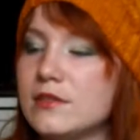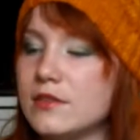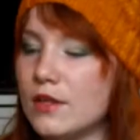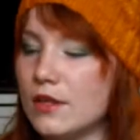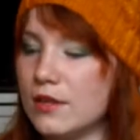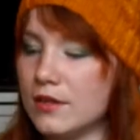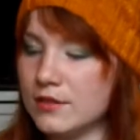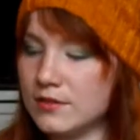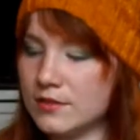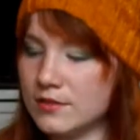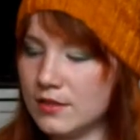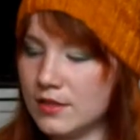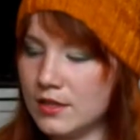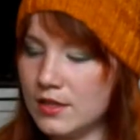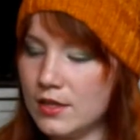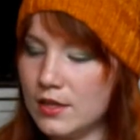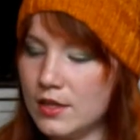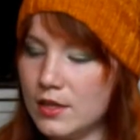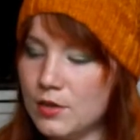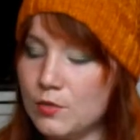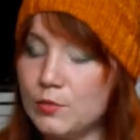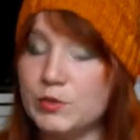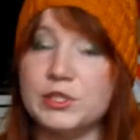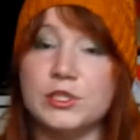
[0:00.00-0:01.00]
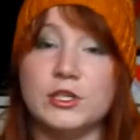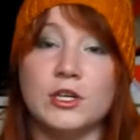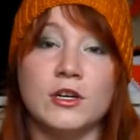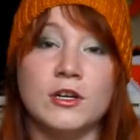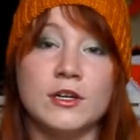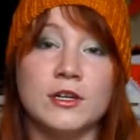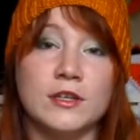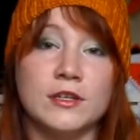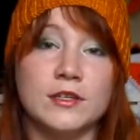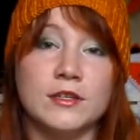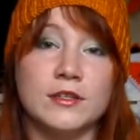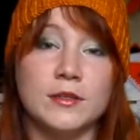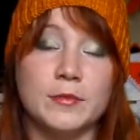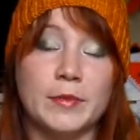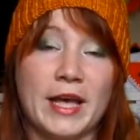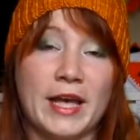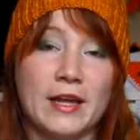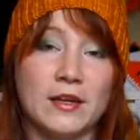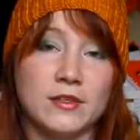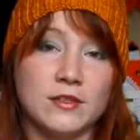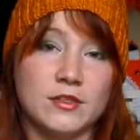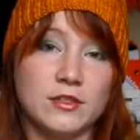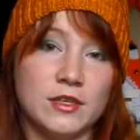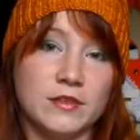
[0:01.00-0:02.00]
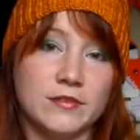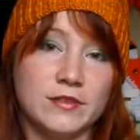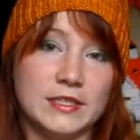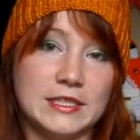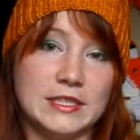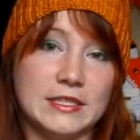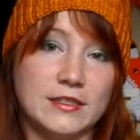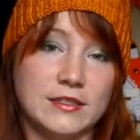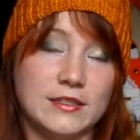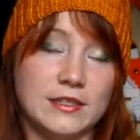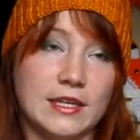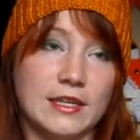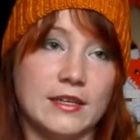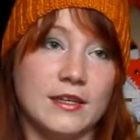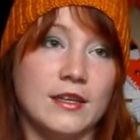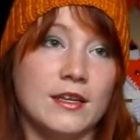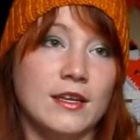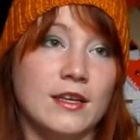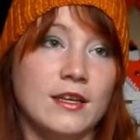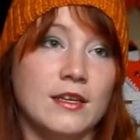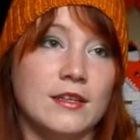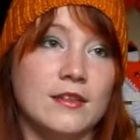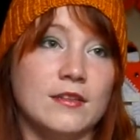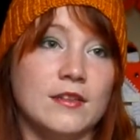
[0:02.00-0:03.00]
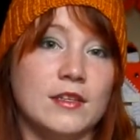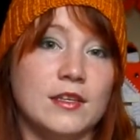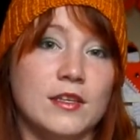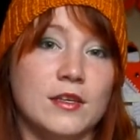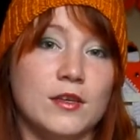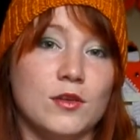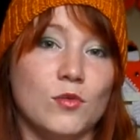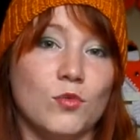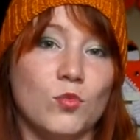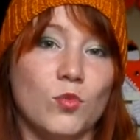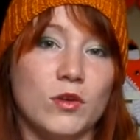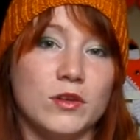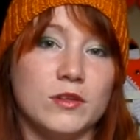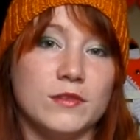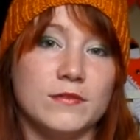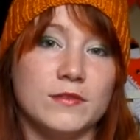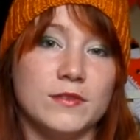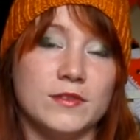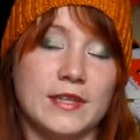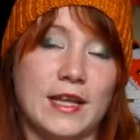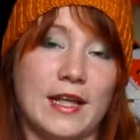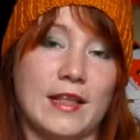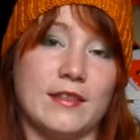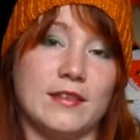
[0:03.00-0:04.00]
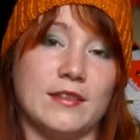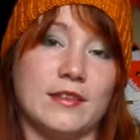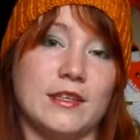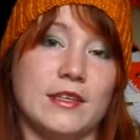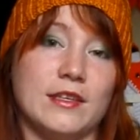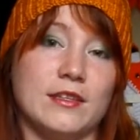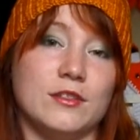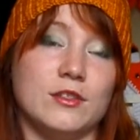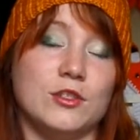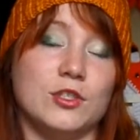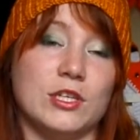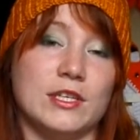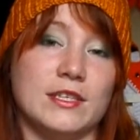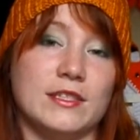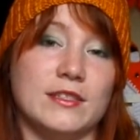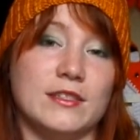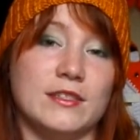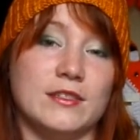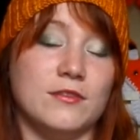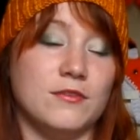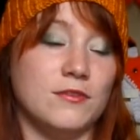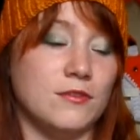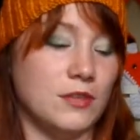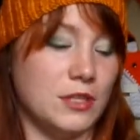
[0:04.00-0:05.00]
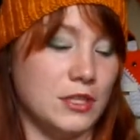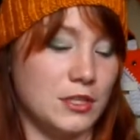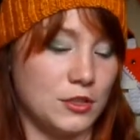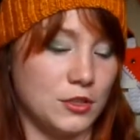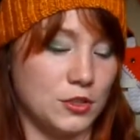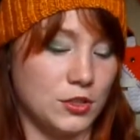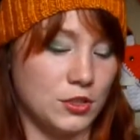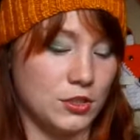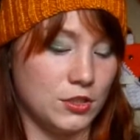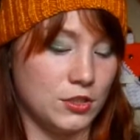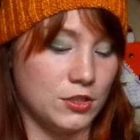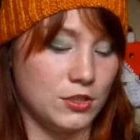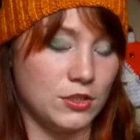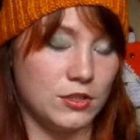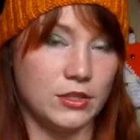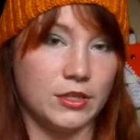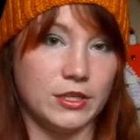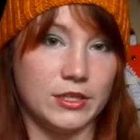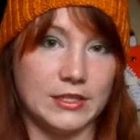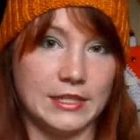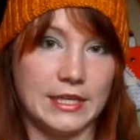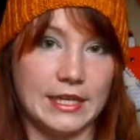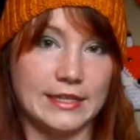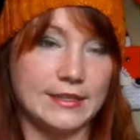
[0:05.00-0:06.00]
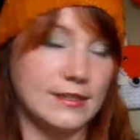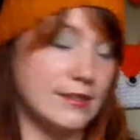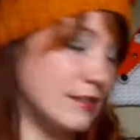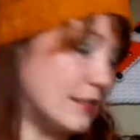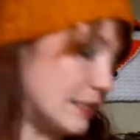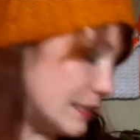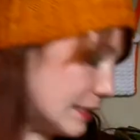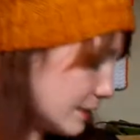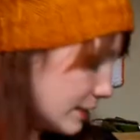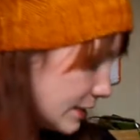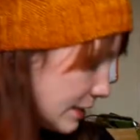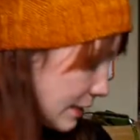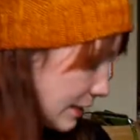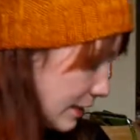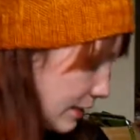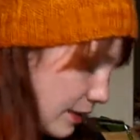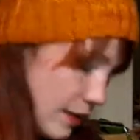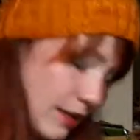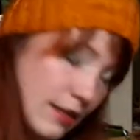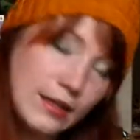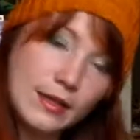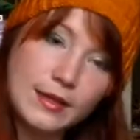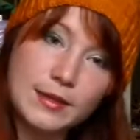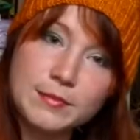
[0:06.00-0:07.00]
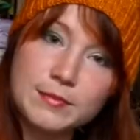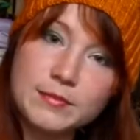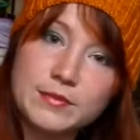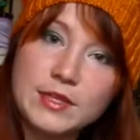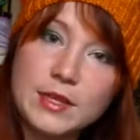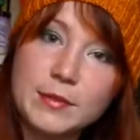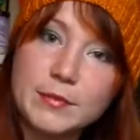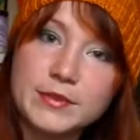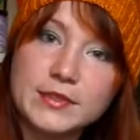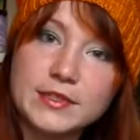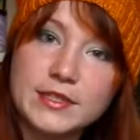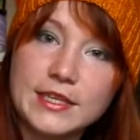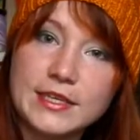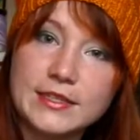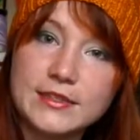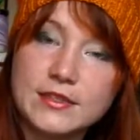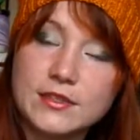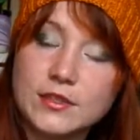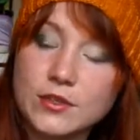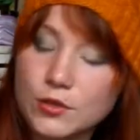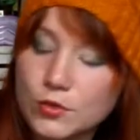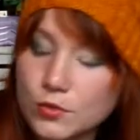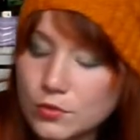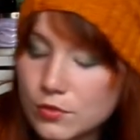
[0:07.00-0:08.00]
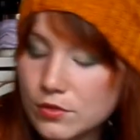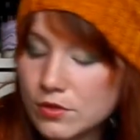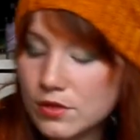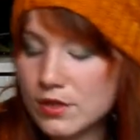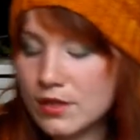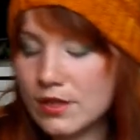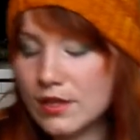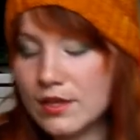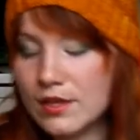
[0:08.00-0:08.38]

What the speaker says: socks, which are the patterns not released yet. The wonderful Natalie just finished her test knit a couple days ago.